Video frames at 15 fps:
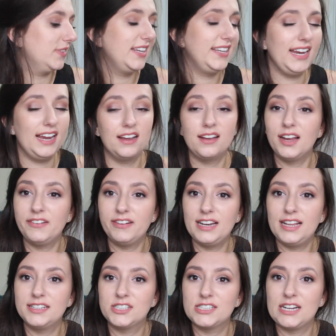and yeah, I really
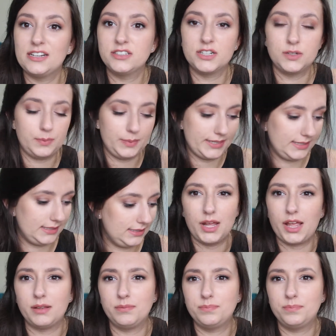like the shower gel, but
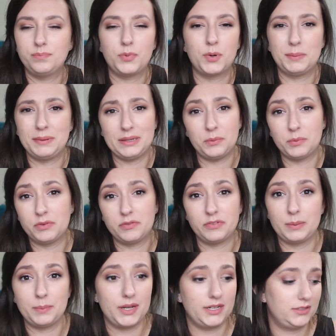I probably wouldn't
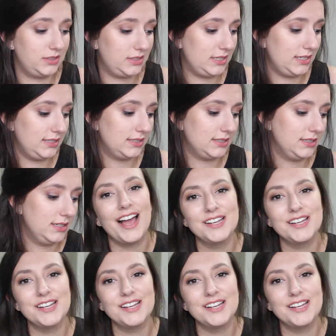repurchase it.